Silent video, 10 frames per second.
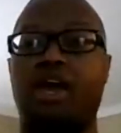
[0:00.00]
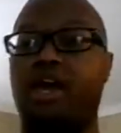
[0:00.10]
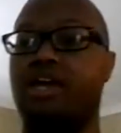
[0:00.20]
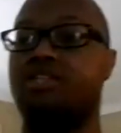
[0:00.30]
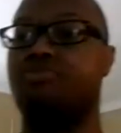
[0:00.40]

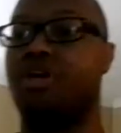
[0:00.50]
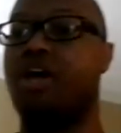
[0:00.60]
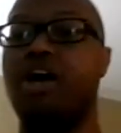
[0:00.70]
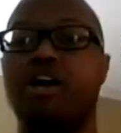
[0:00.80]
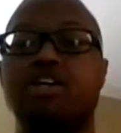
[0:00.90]
It's
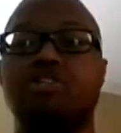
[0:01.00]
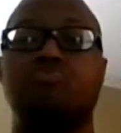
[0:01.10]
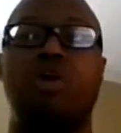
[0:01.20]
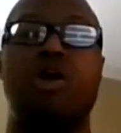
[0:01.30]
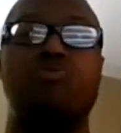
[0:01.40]
because
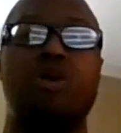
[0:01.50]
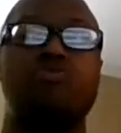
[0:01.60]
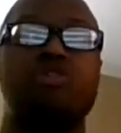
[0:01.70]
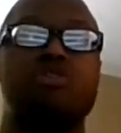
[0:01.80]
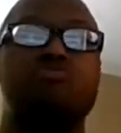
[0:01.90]
where we
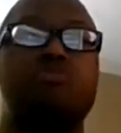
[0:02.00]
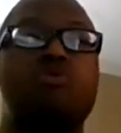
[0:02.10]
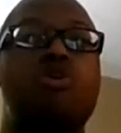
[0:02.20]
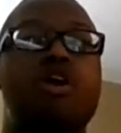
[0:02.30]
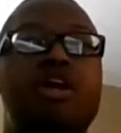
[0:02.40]
was
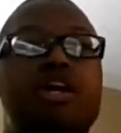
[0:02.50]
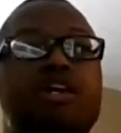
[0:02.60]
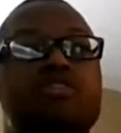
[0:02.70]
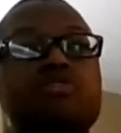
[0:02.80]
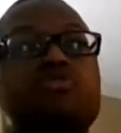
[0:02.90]
born
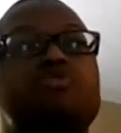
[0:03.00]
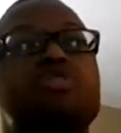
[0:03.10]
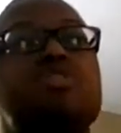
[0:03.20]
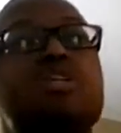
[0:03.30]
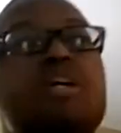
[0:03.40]
into
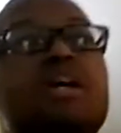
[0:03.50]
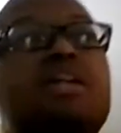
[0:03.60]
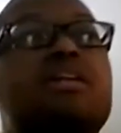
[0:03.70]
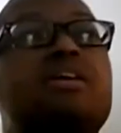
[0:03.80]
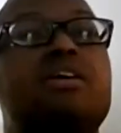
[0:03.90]

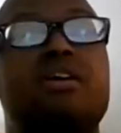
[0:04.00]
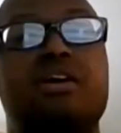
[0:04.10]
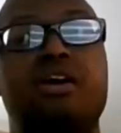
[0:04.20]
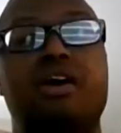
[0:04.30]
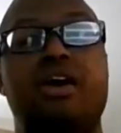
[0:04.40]
sin
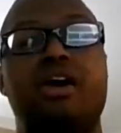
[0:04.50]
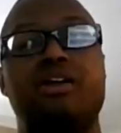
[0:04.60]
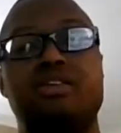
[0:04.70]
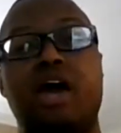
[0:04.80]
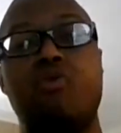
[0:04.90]

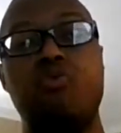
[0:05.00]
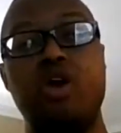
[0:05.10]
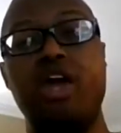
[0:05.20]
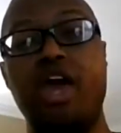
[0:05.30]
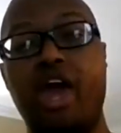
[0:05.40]
that
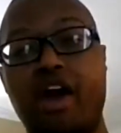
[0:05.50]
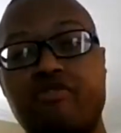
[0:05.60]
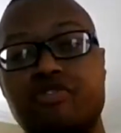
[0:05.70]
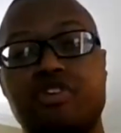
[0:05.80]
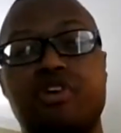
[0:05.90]
we
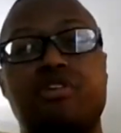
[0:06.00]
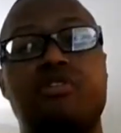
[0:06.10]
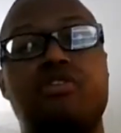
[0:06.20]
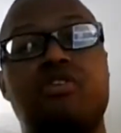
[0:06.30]
have to